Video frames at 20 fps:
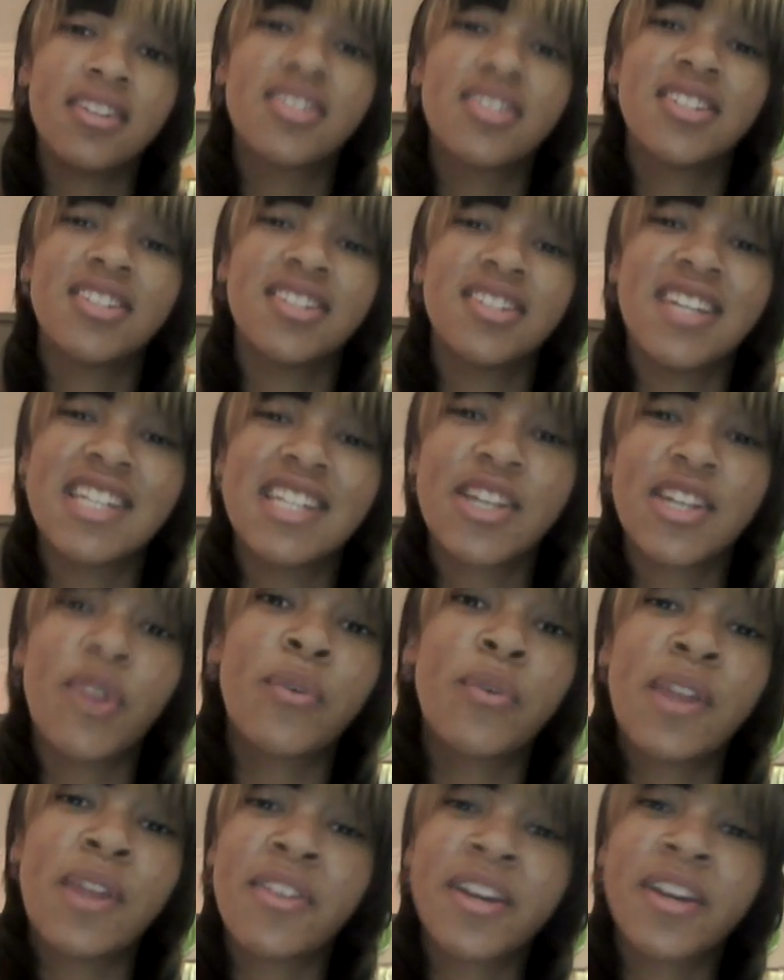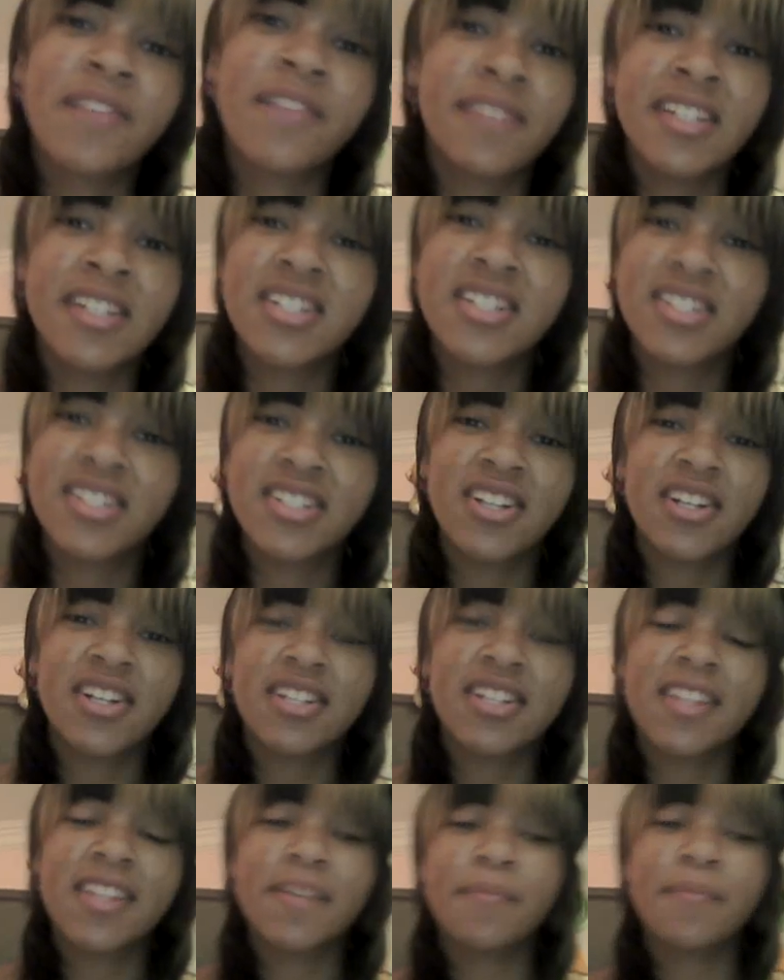She had to go to another convention to
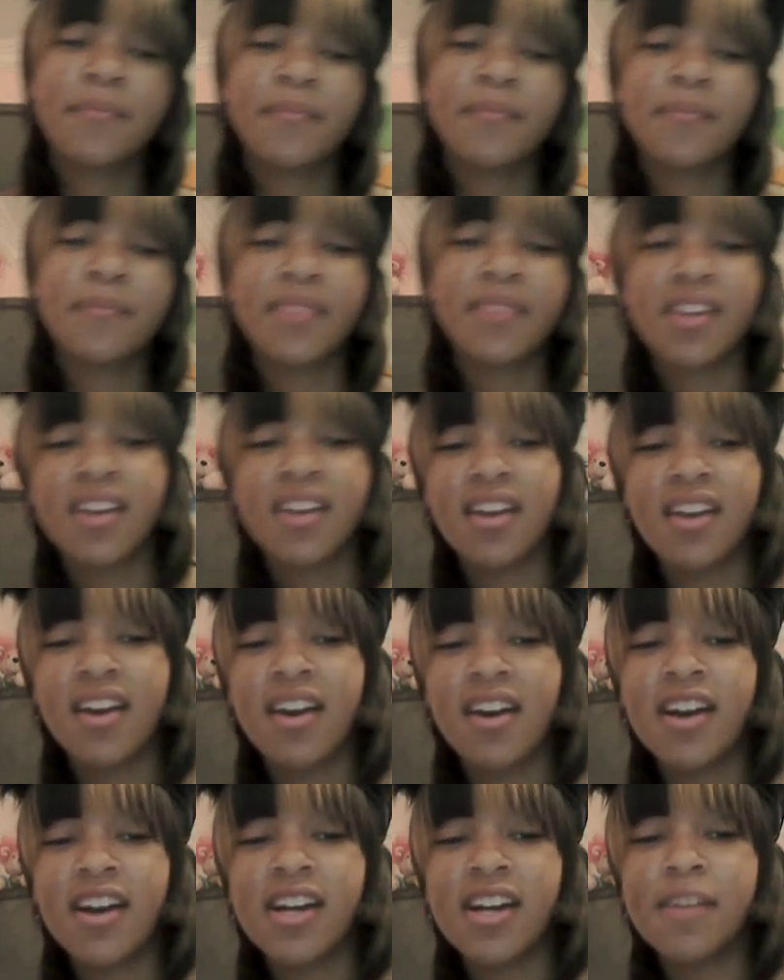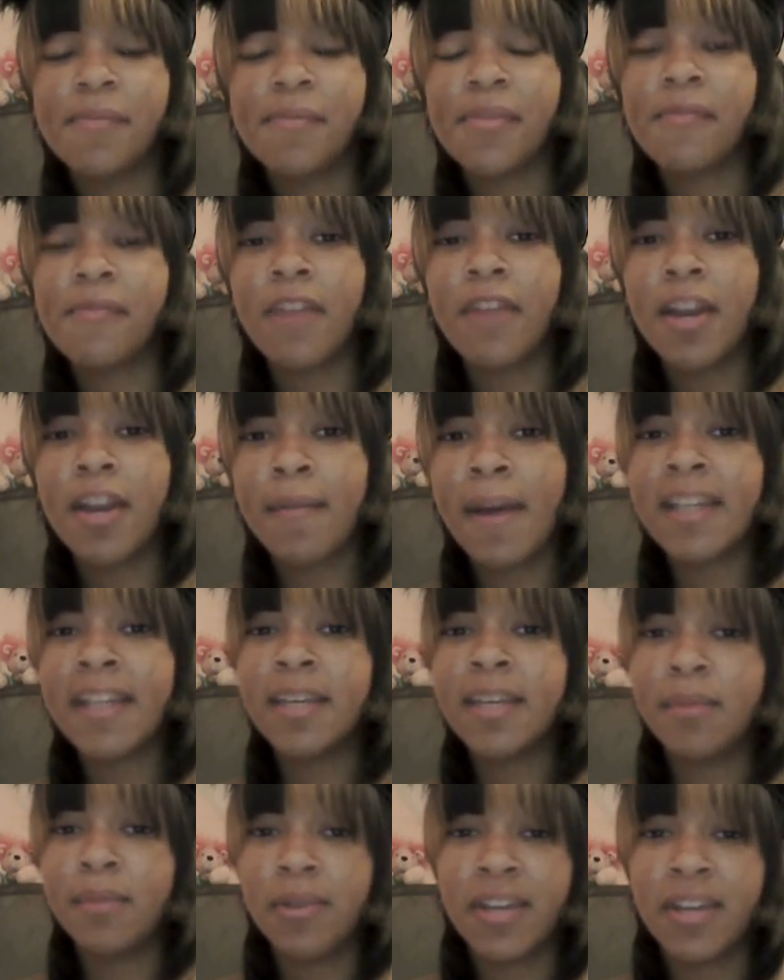talk to them. Very bad
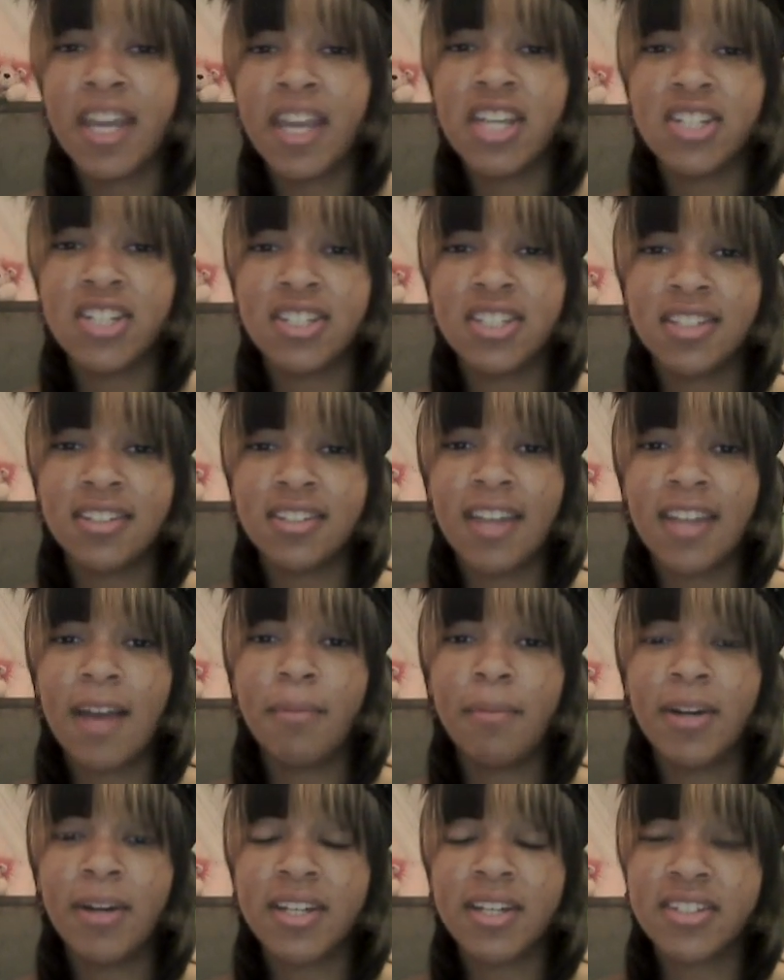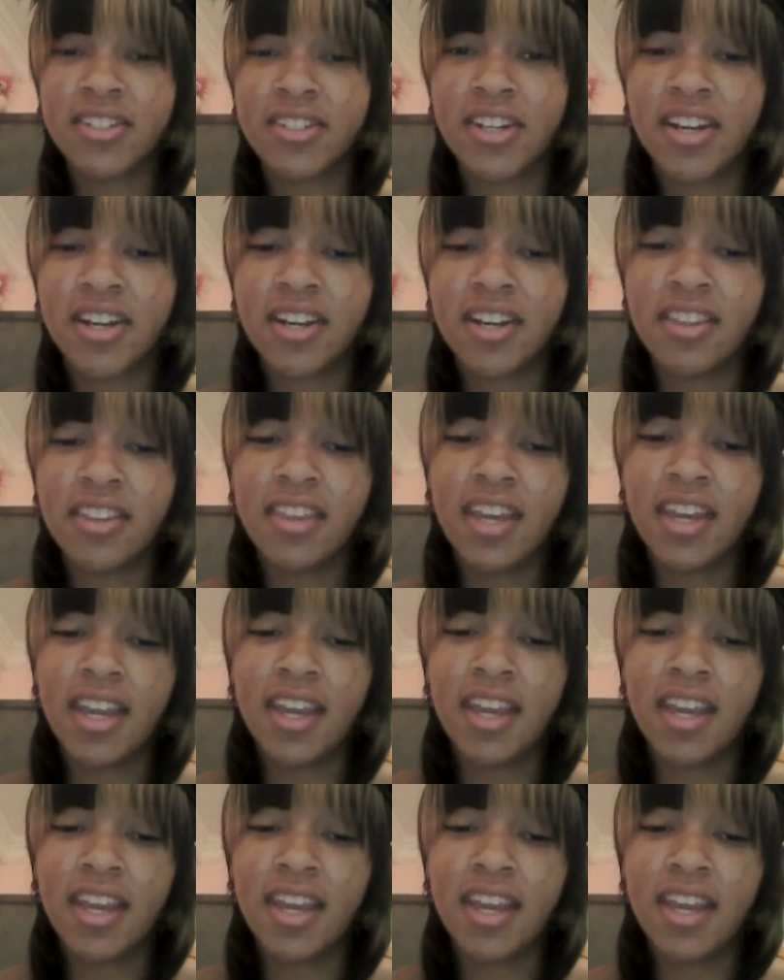communication at pawstar.